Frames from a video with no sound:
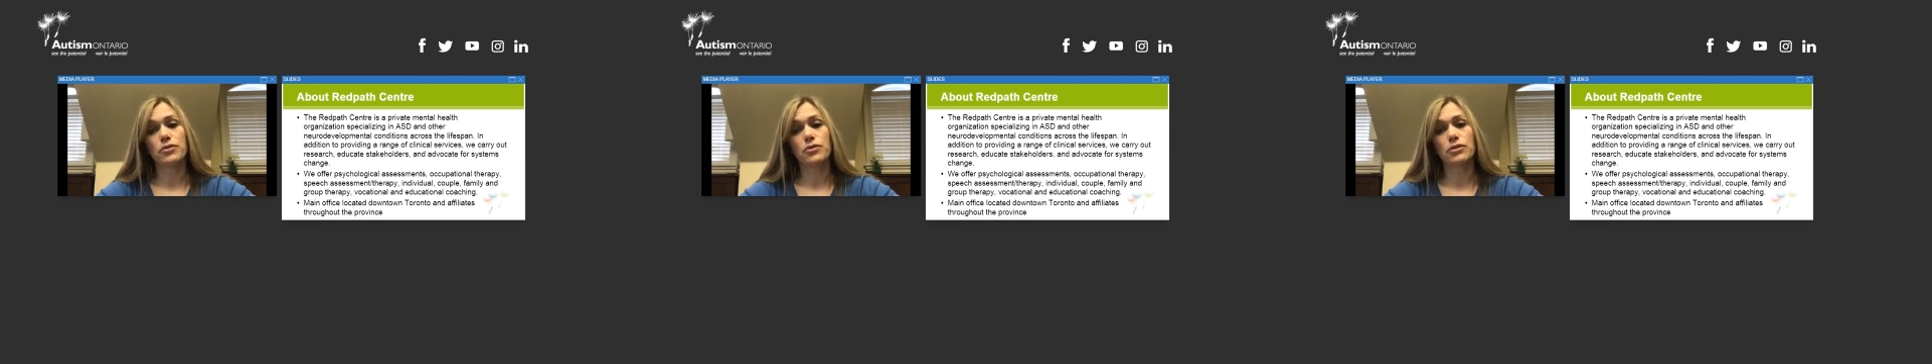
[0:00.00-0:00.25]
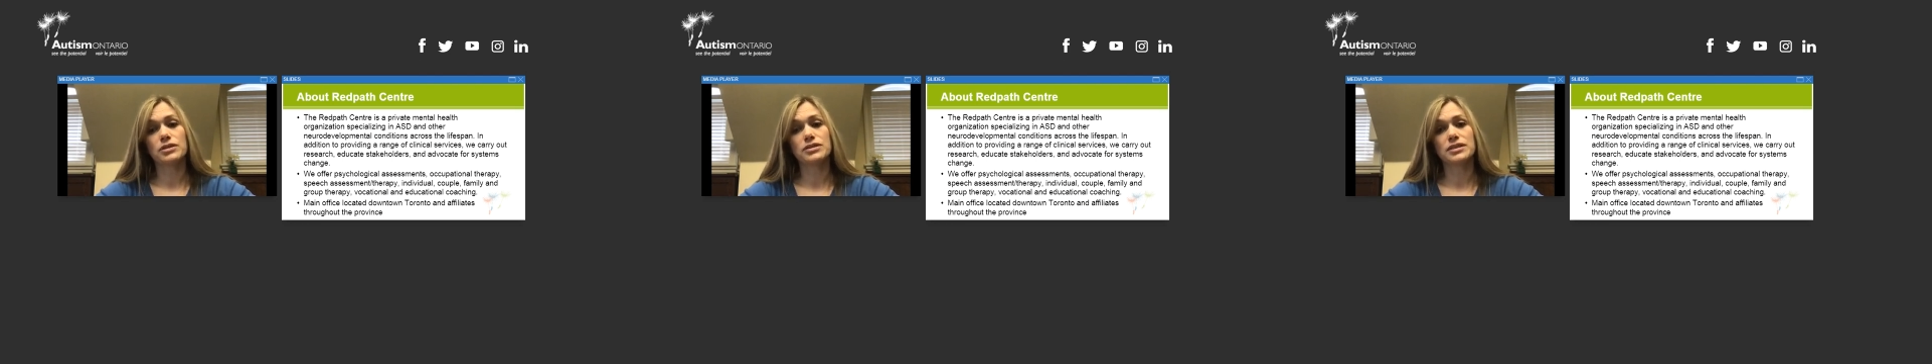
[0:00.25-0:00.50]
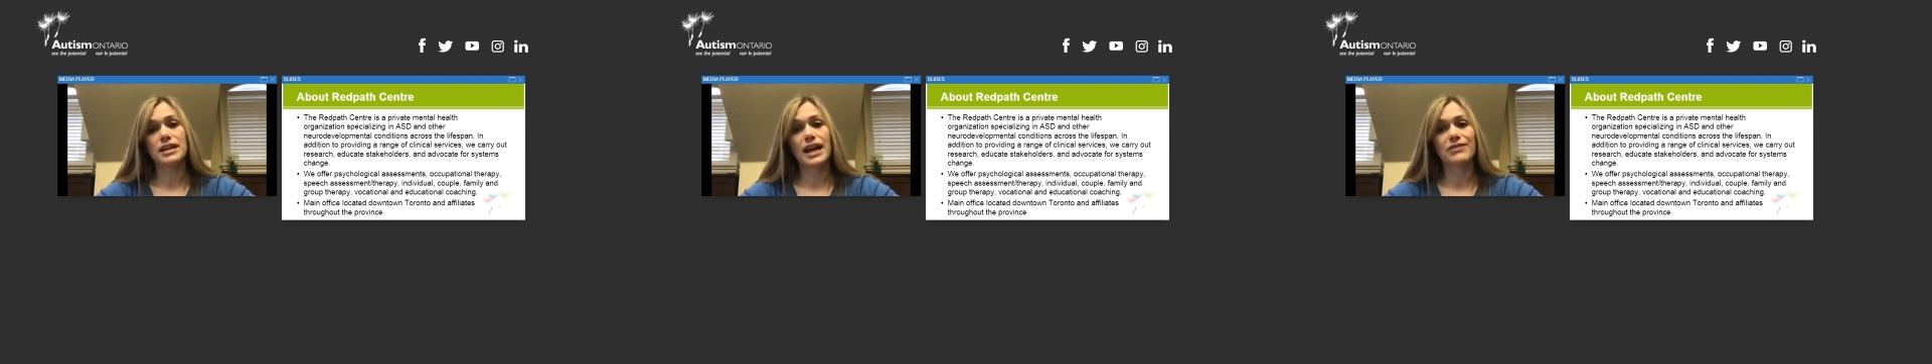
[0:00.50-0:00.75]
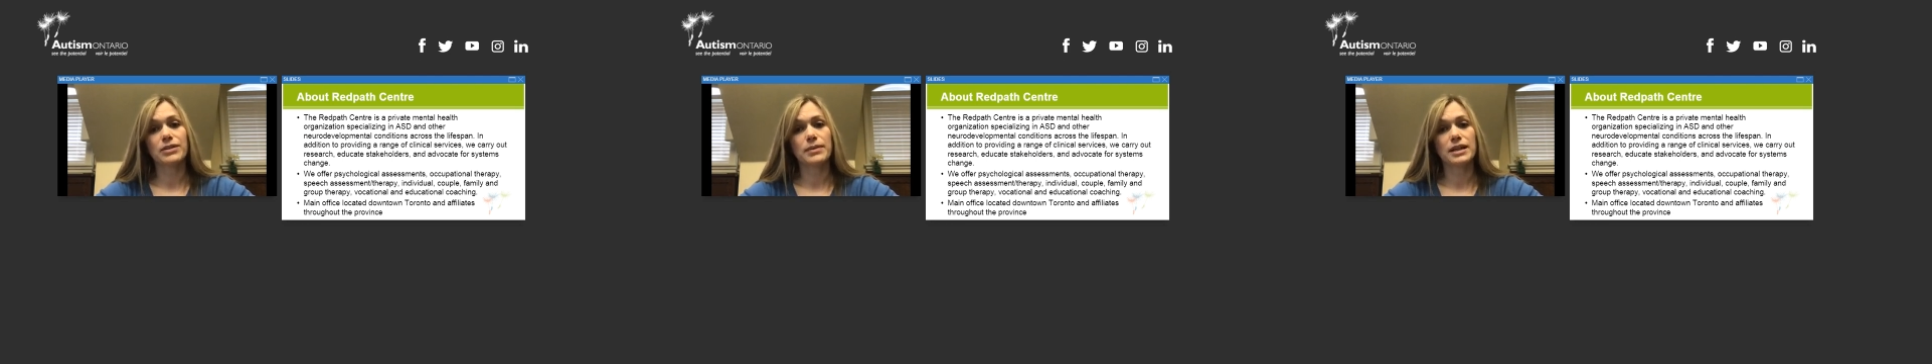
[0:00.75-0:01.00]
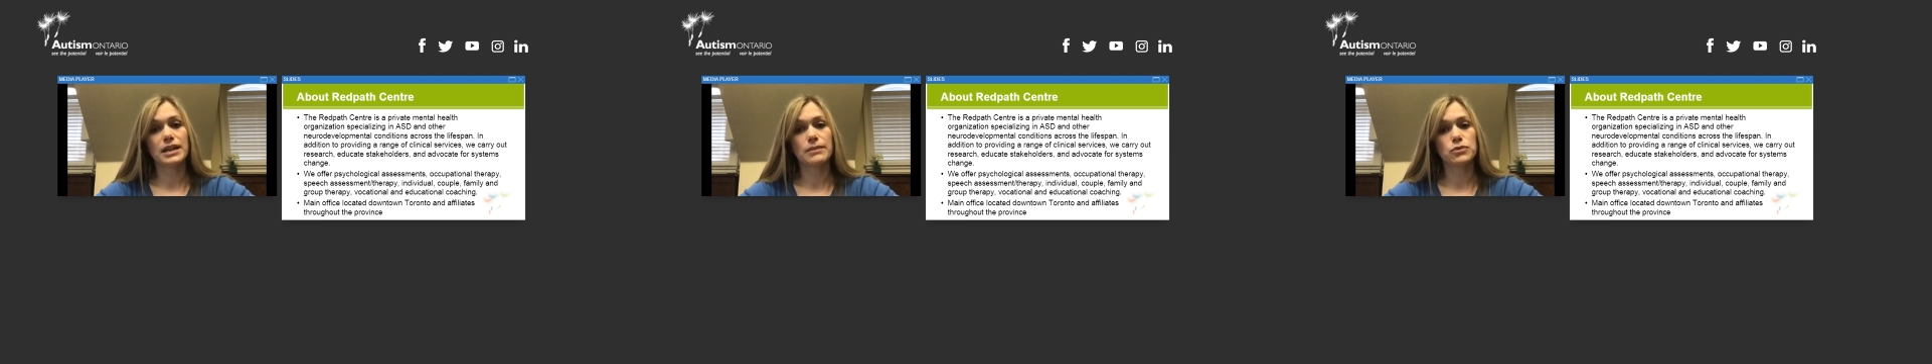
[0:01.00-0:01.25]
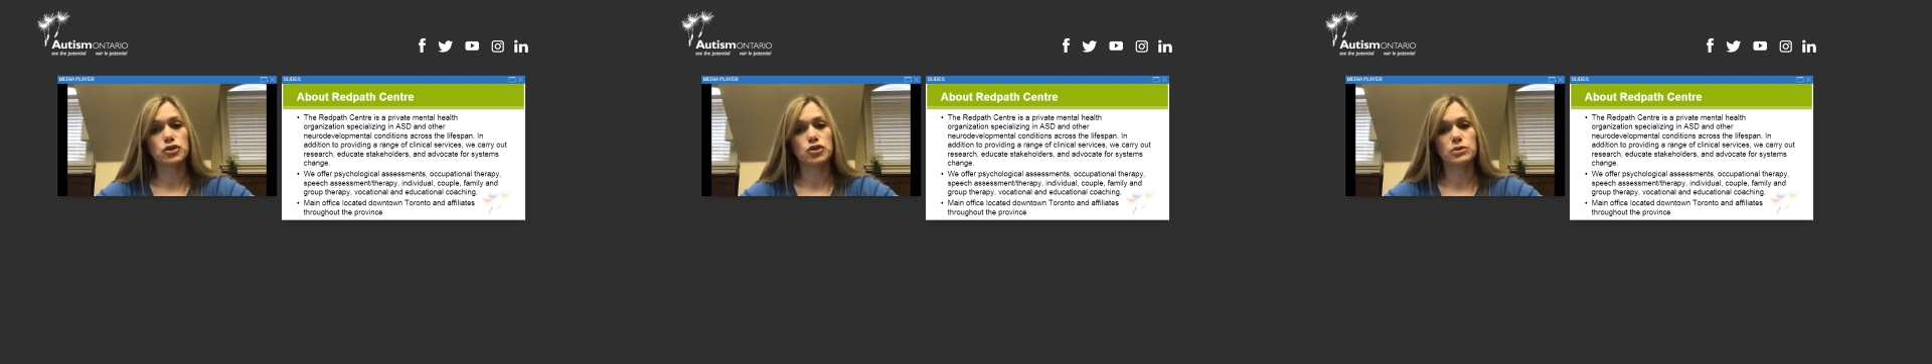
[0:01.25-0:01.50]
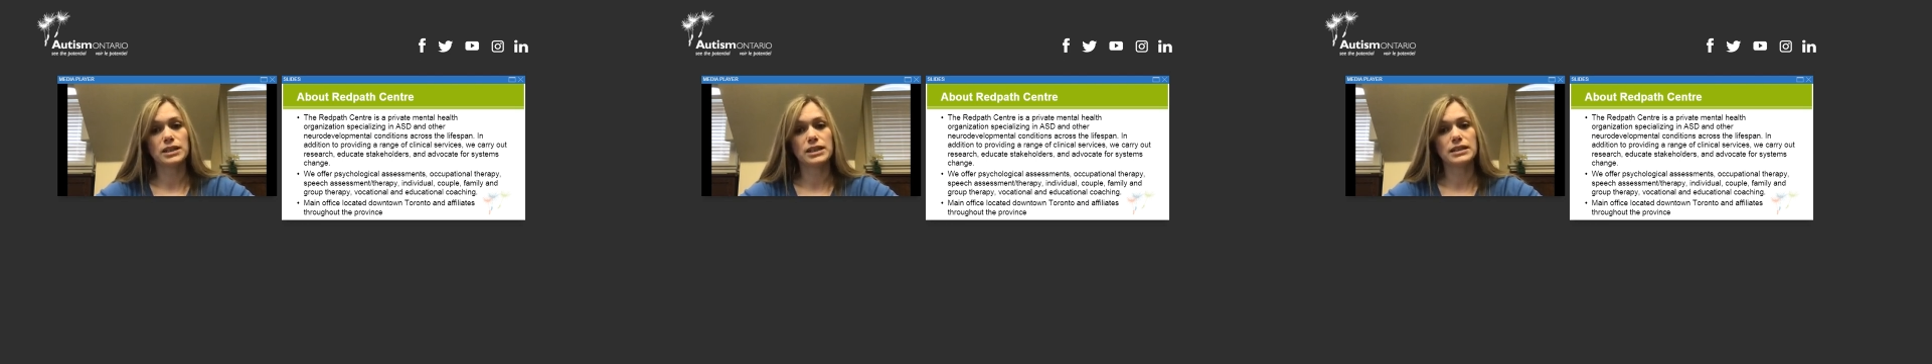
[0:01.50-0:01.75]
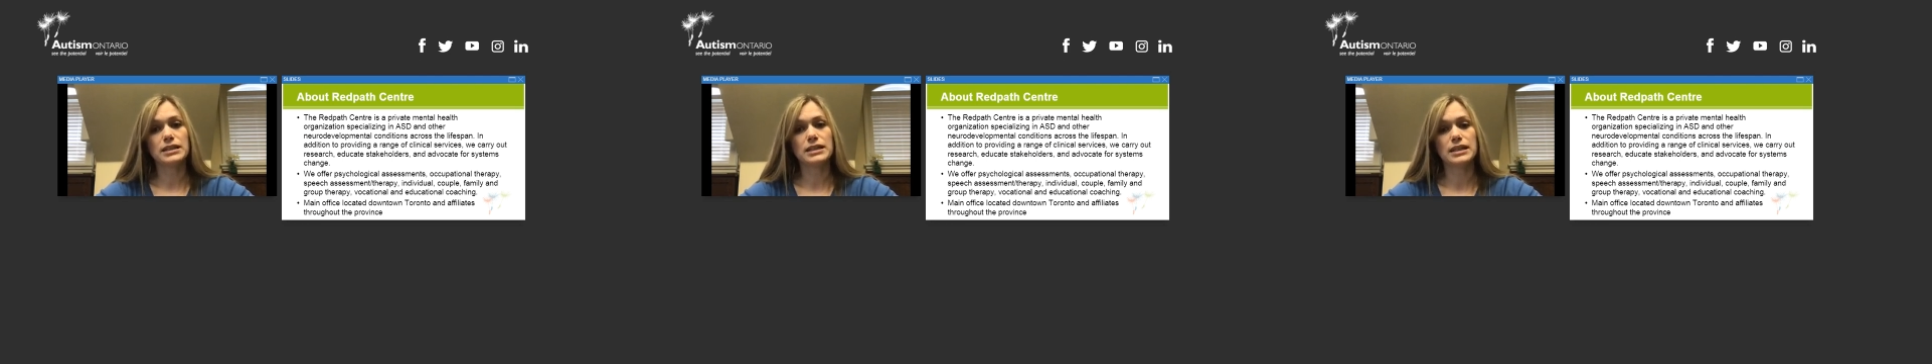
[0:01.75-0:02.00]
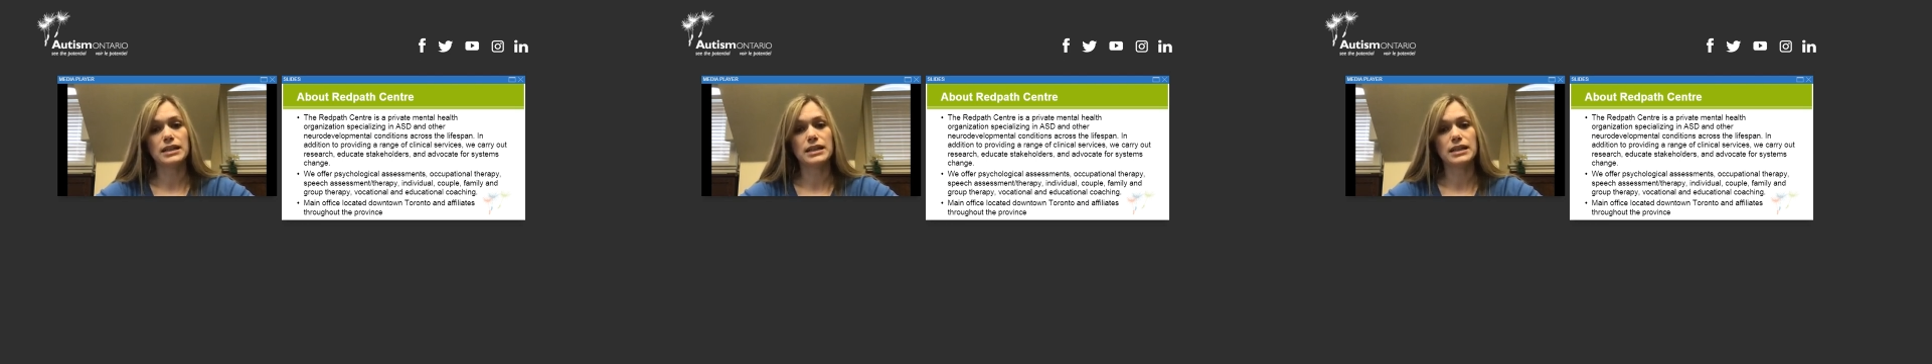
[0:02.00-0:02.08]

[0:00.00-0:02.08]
doors, and everybody in between.